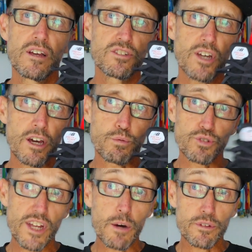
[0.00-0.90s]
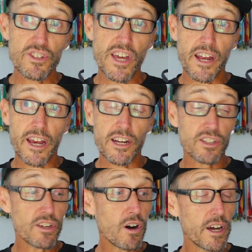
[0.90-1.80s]
So we'll start with the 1080,
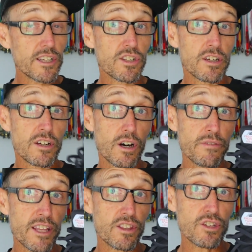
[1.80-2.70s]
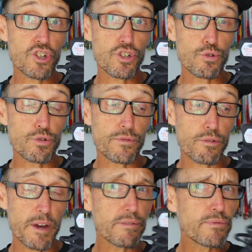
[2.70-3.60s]
guys. I've had these shoes for
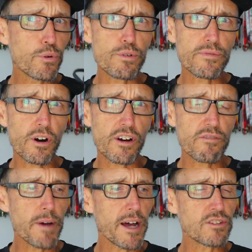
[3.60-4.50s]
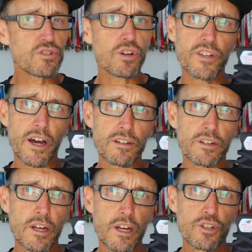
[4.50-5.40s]
4 or 5 months. I've
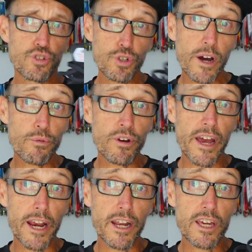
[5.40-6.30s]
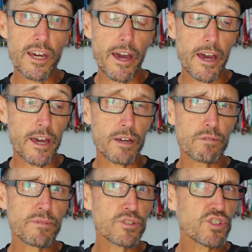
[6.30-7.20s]
done
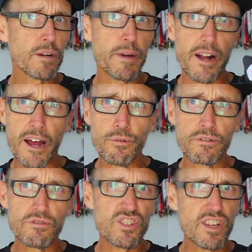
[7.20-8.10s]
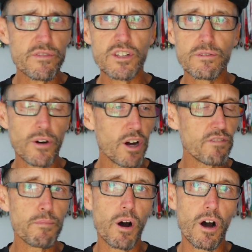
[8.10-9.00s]
280k, what's that, about
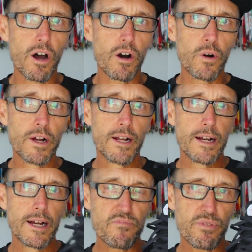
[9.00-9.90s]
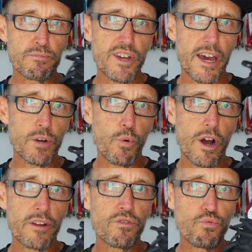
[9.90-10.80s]
175 mile. From day
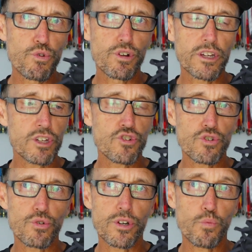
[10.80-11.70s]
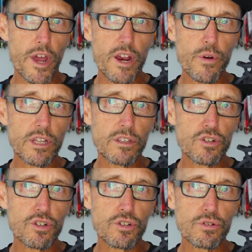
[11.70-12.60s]
one, really enjoyed wearing this
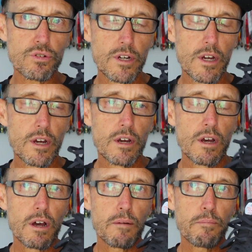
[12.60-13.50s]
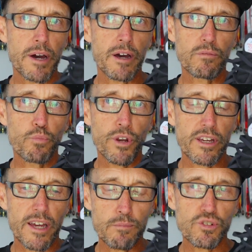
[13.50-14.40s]
shoe, but when
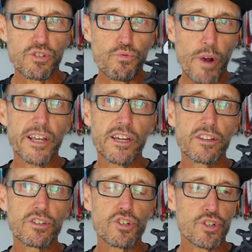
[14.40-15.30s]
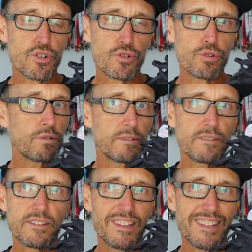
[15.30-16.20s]
it comes to running in this shoe,
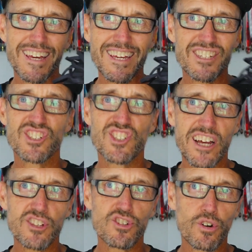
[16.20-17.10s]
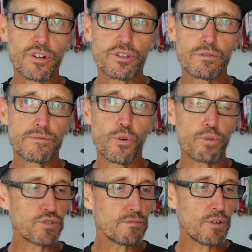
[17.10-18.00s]
it just does not
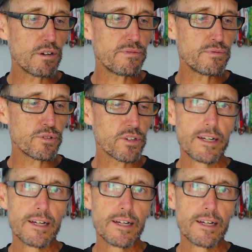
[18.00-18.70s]
conform to my foot.